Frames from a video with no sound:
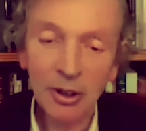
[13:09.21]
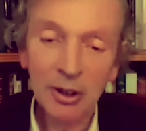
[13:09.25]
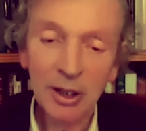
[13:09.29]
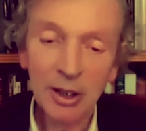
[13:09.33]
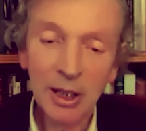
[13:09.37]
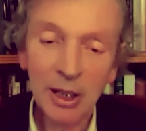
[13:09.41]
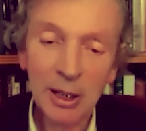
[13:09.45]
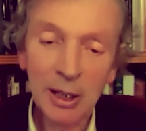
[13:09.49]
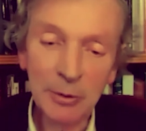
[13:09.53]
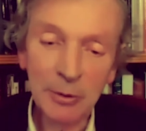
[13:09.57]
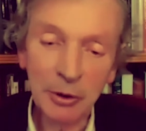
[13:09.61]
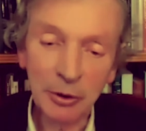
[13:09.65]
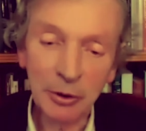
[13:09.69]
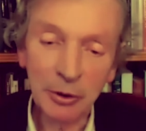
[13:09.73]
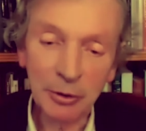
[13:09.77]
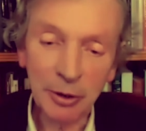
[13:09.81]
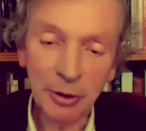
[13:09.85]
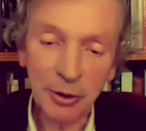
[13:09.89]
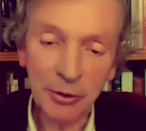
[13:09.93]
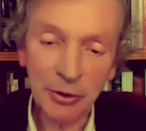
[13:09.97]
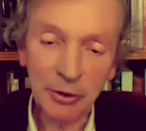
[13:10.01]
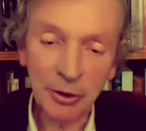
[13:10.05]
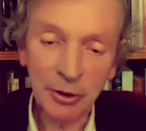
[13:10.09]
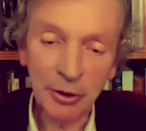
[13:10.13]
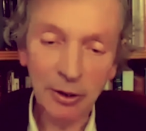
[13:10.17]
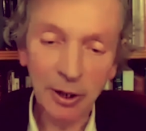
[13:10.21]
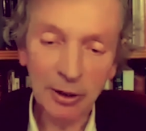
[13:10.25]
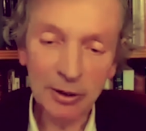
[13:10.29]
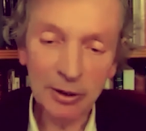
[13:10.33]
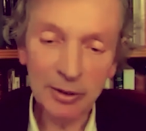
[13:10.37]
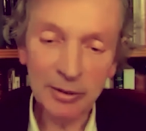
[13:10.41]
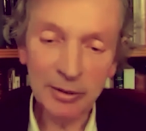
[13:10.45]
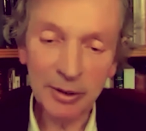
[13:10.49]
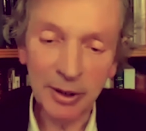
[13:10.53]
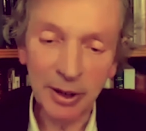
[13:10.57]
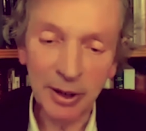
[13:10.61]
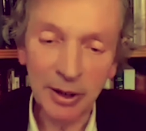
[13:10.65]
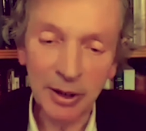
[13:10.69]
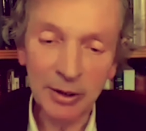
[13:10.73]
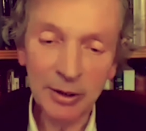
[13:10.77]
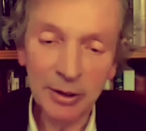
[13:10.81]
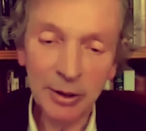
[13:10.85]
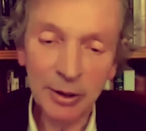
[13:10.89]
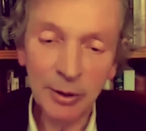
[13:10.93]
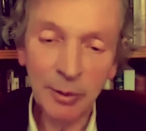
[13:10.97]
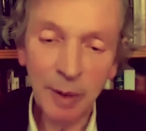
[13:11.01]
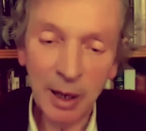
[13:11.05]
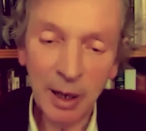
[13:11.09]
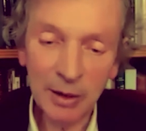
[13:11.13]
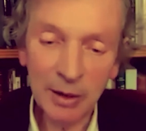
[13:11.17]
He was a crystallographer who
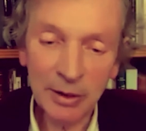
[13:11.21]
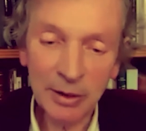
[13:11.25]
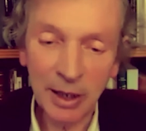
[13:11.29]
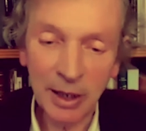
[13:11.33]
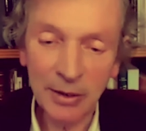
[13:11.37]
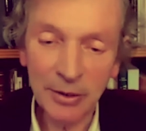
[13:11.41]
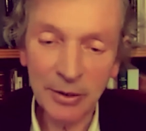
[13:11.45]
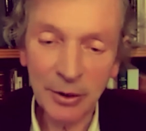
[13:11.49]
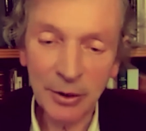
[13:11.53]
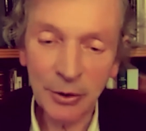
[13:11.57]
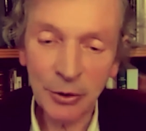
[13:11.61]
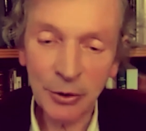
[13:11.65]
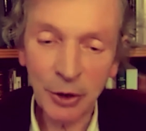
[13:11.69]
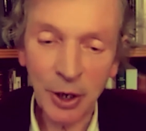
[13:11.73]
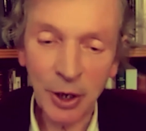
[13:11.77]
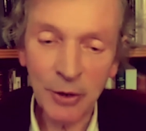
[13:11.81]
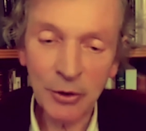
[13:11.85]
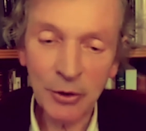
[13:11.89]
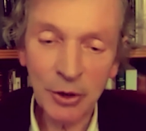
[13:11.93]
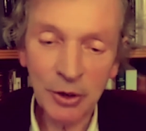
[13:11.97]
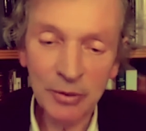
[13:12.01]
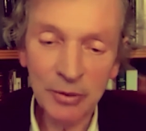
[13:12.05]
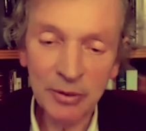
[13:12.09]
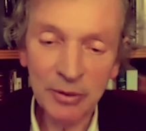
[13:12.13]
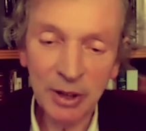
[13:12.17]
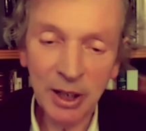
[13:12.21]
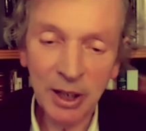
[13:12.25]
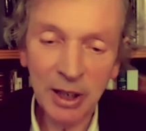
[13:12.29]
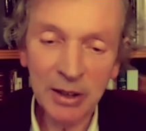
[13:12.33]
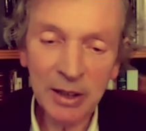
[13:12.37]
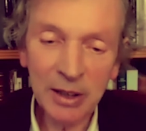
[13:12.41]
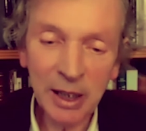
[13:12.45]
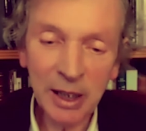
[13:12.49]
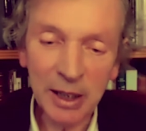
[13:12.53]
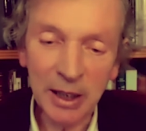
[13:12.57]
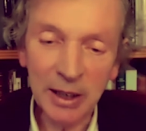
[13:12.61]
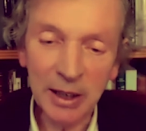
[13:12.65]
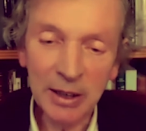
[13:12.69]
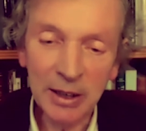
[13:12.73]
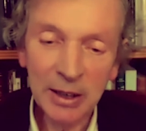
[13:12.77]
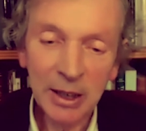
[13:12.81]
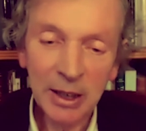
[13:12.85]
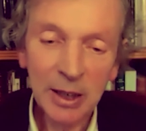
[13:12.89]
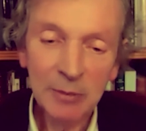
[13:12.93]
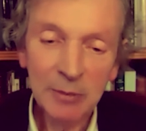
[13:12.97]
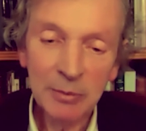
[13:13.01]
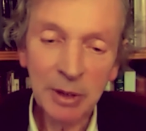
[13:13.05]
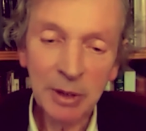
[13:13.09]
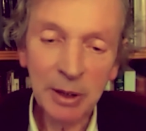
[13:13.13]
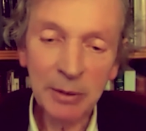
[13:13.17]
worked out the structure of DNA,
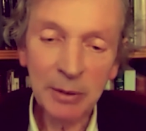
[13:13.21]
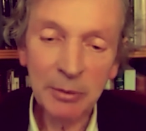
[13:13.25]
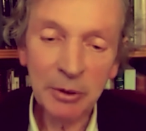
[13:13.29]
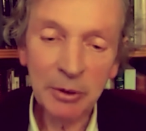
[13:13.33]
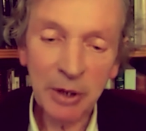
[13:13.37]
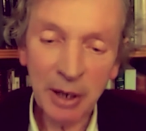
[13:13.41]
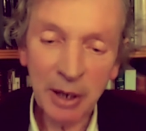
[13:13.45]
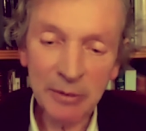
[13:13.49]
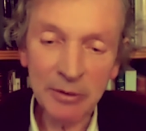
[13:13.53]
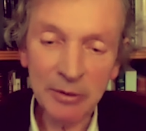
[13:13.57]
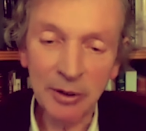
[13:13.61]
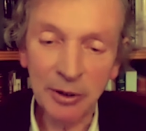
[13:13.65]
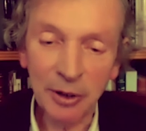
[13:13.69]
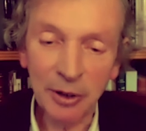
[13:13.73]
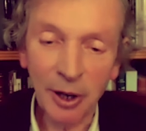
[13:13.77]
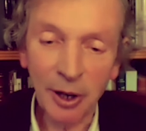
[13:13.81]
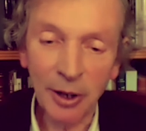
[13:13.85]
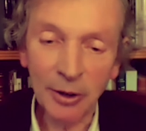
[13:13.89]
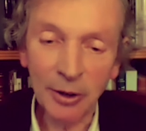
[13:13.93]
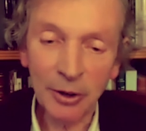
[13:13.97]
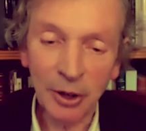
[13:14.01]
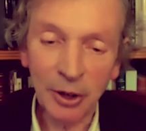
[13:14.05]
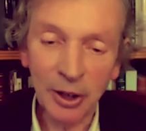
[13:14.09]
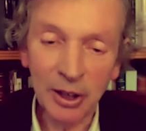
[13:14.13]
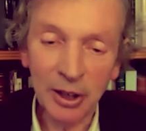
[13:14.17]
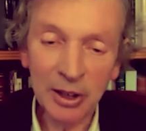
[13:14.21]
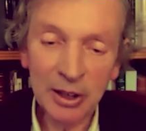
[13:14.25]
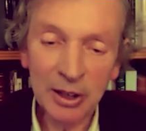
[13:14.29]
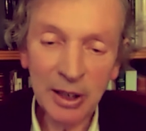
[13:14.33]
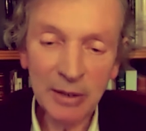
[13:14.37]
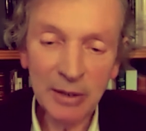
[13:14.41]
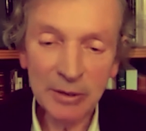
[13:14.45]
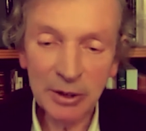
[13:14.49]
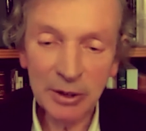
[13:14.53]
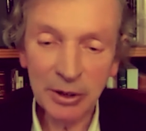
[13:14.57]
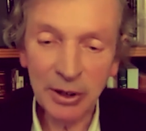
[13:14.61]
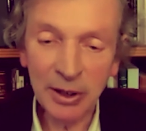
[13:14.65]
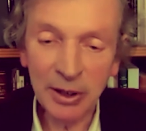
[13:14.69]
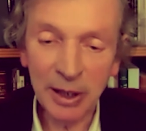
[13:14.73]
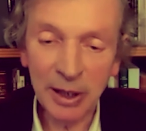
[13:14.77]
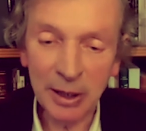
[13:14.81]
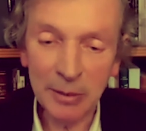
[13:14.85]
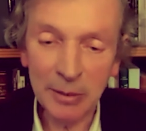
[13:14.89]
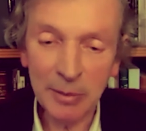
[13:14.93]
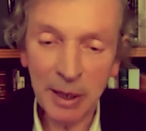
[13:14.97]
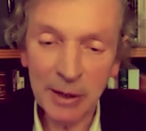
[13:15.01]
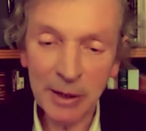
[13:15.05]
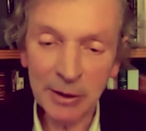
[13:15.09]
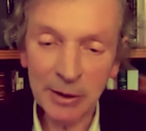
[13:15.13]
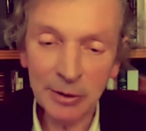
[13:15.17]
but he was never a doctor. He never did any
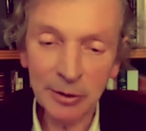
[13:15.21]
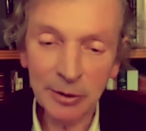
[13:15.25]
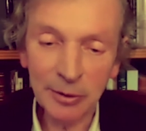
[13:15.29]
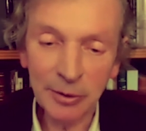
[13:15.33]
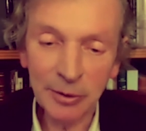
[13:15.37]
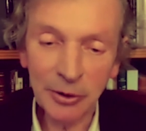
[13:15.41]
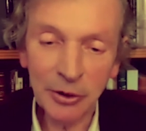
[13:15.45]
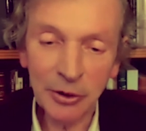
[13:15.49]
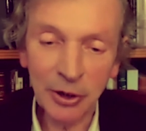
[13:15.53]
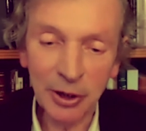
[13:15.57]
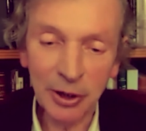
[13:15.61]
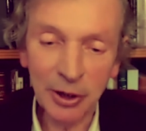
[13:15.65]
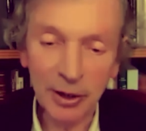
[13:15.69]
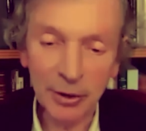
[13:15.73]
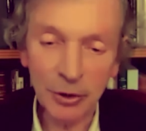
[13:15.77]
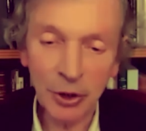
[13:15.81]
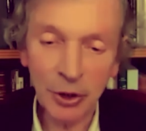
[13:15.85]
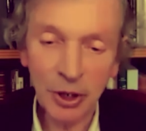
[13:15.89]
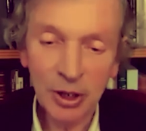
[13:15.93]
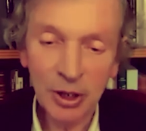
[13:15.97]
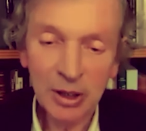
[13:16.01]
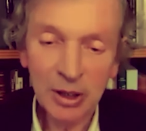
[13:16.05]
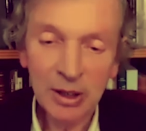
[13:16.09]
medical research.